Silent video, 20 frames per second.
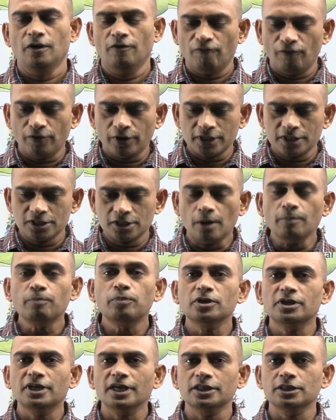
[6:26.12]
For
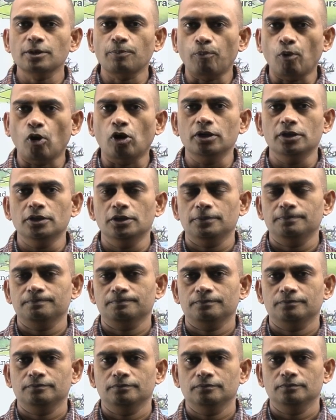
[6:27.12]
example, take the pond.
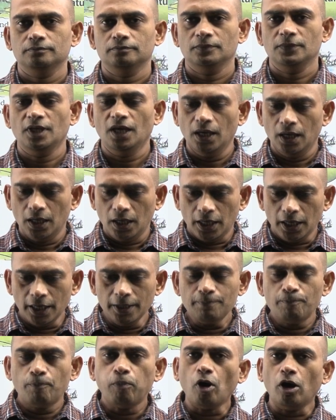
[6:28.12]

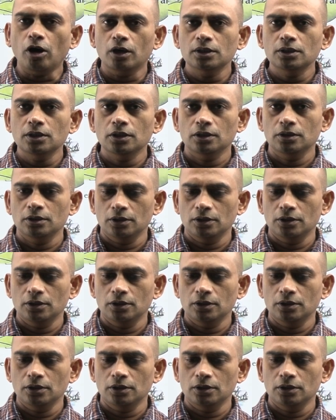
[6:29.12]
In pond,